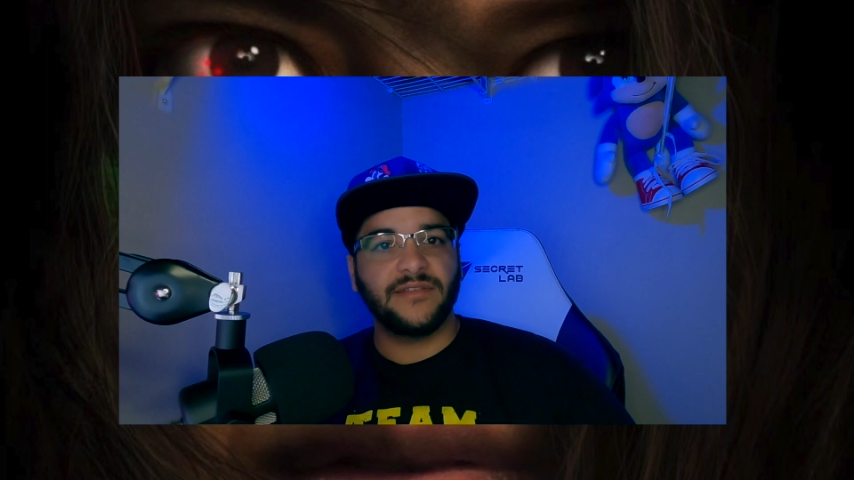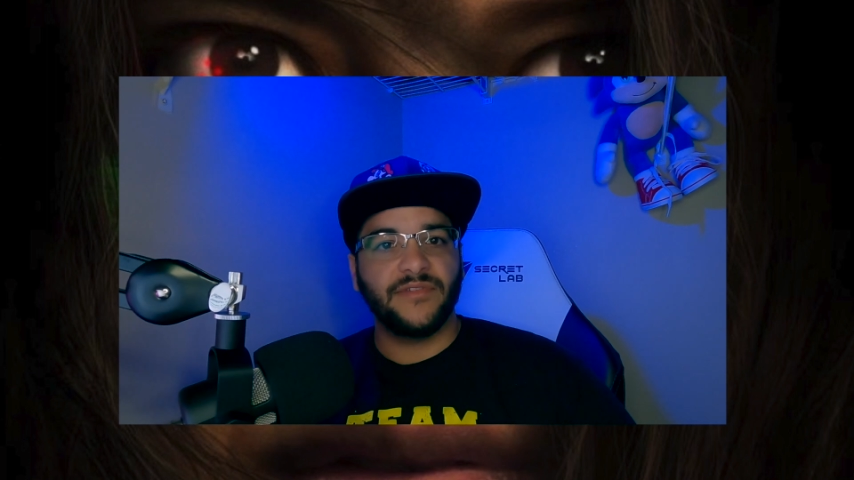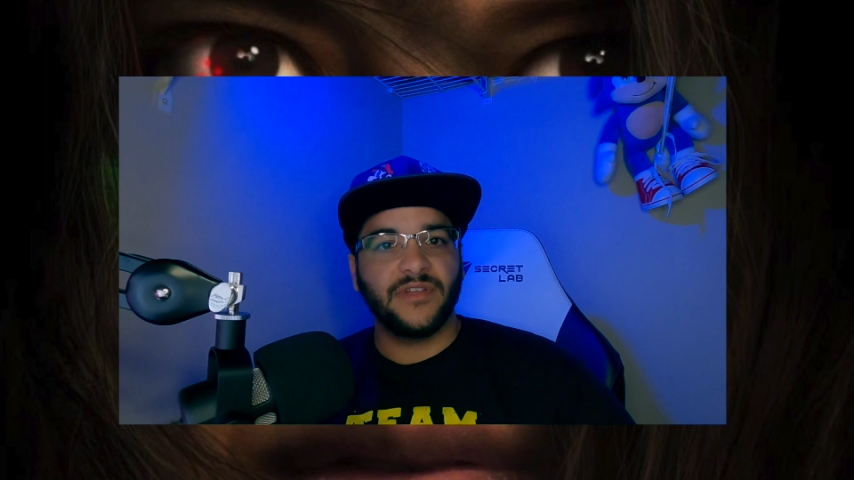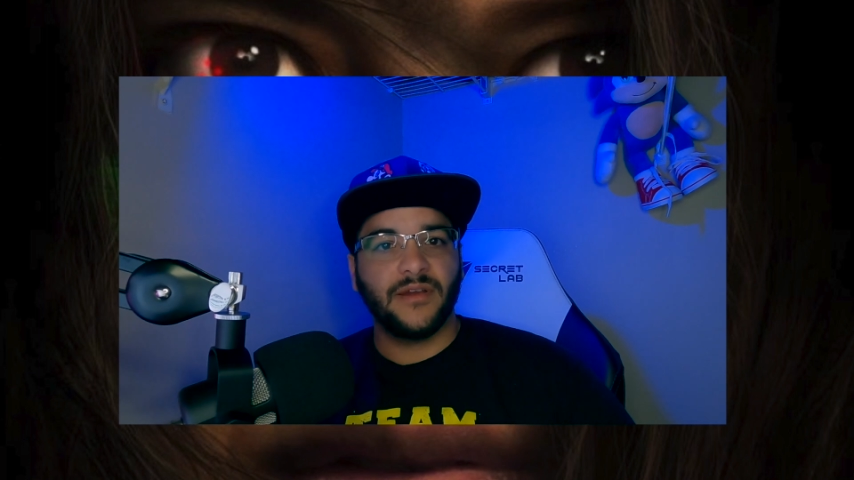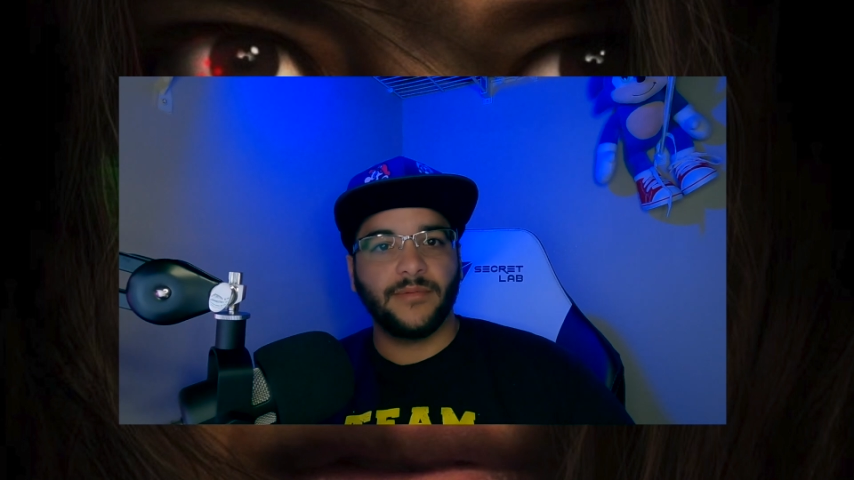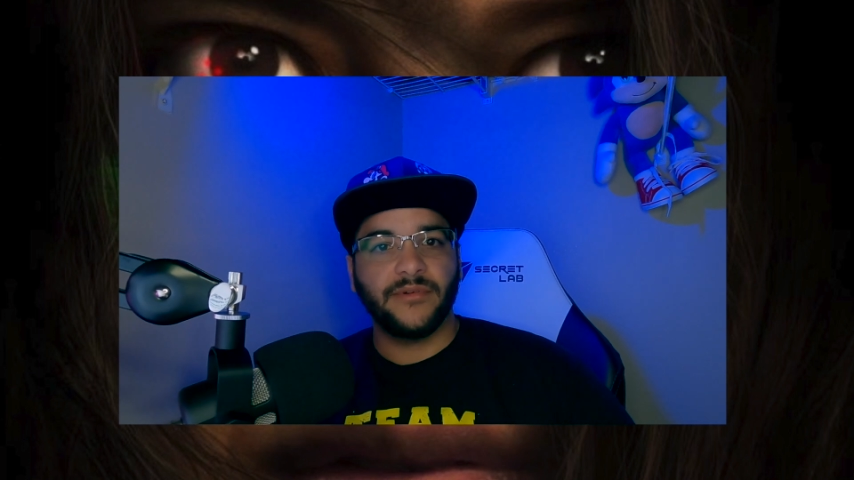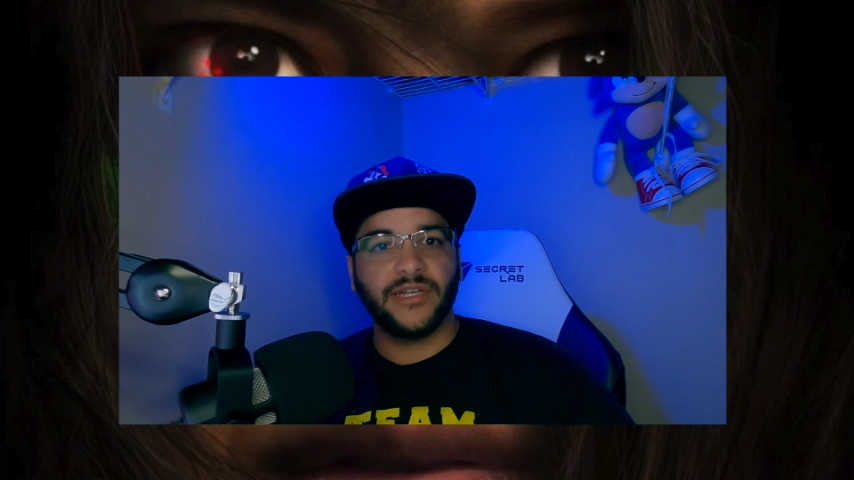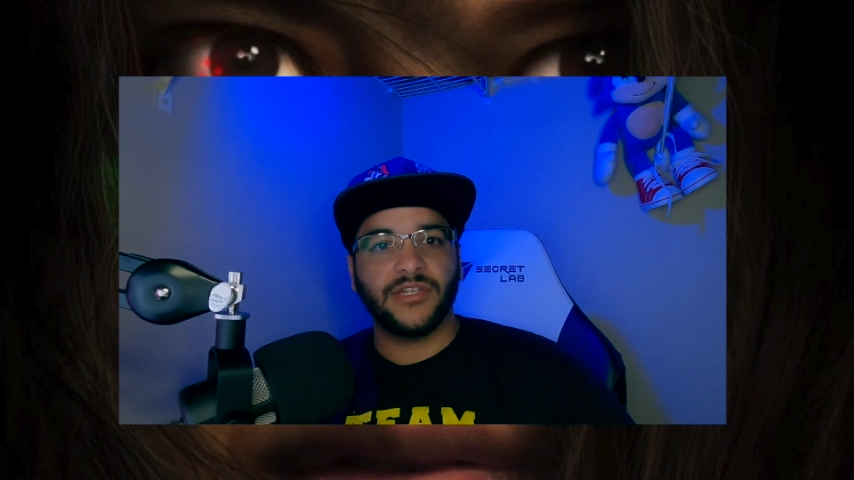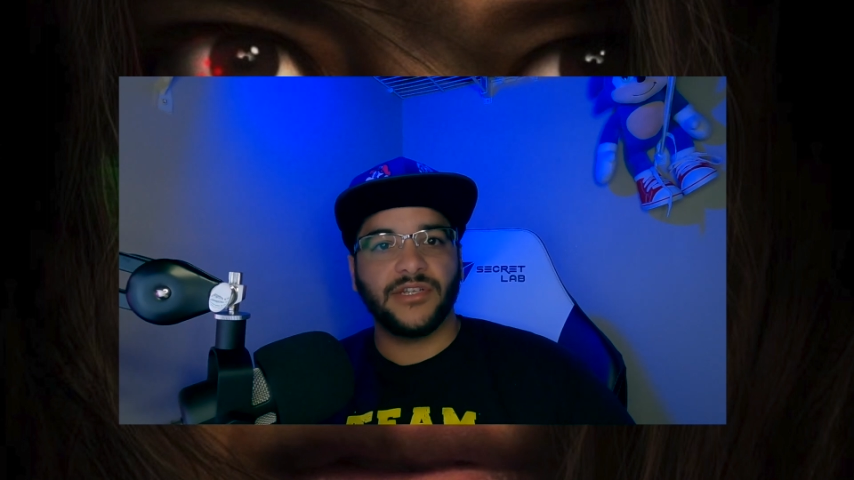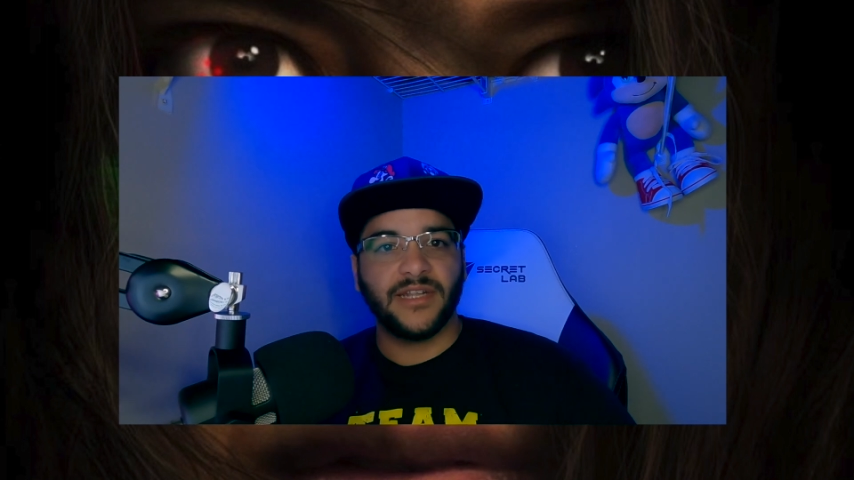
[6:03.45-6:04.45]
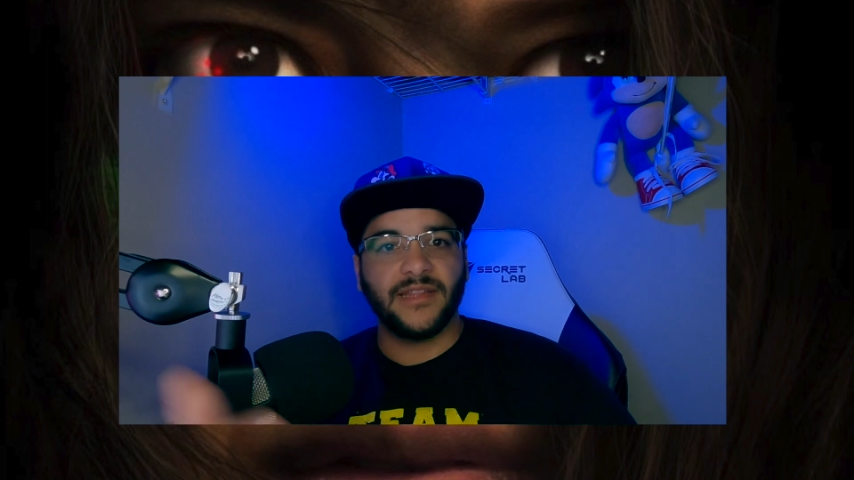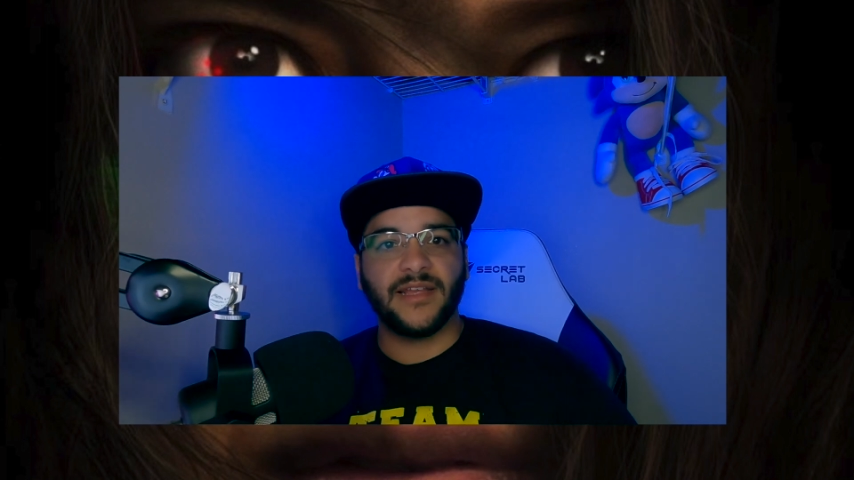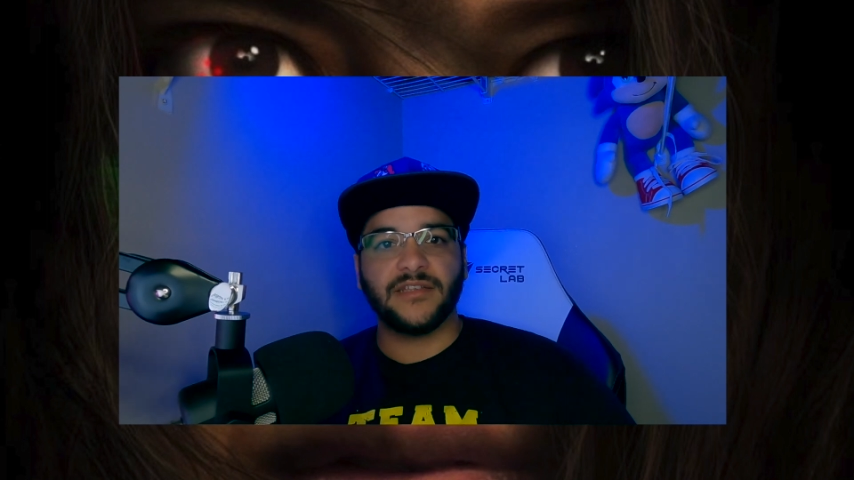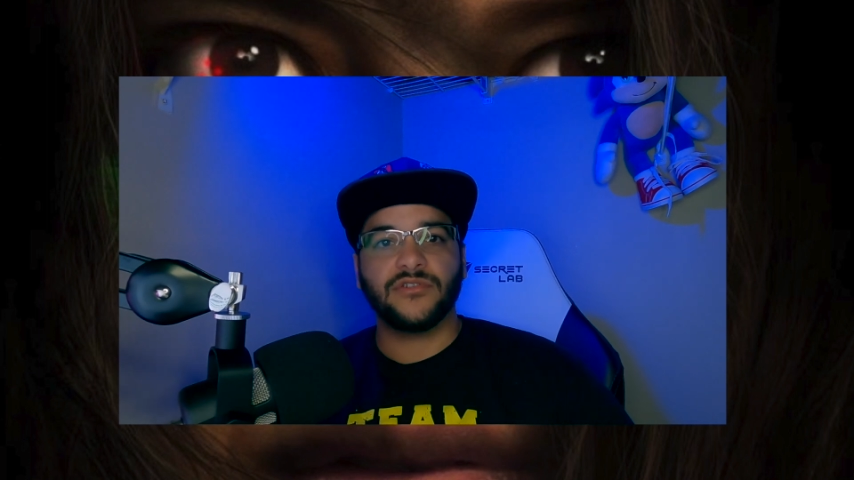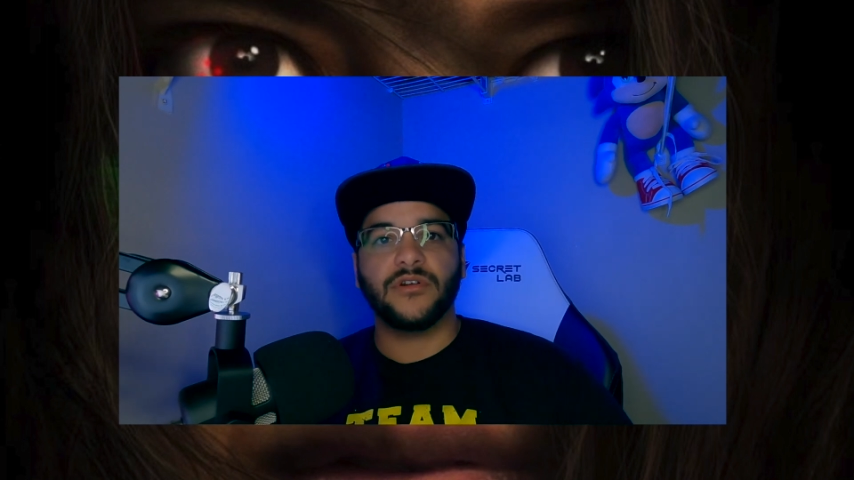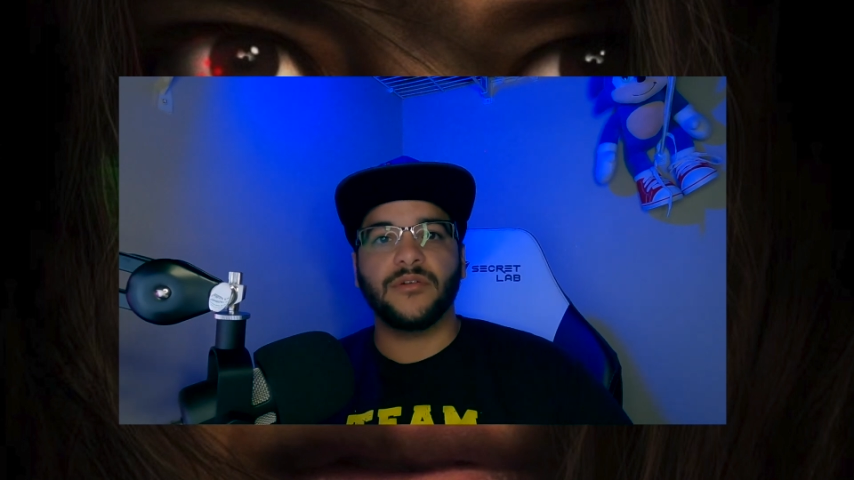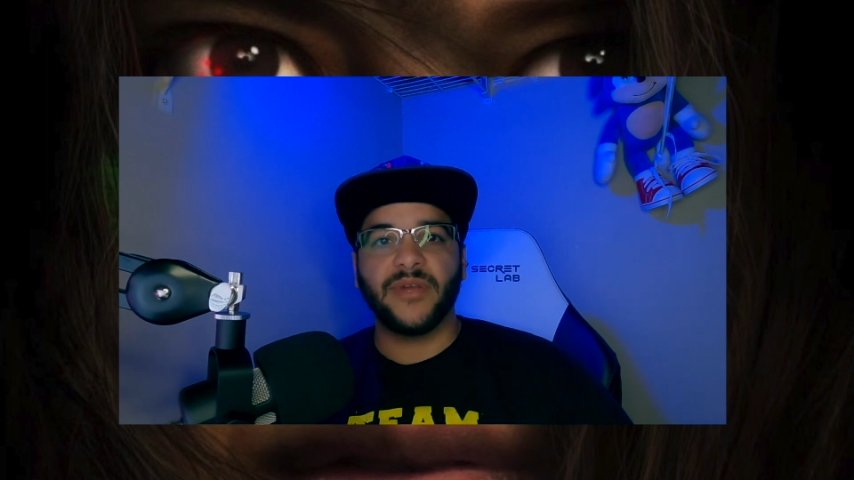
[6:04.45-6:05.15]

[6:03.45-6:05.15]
of the operation, and that strong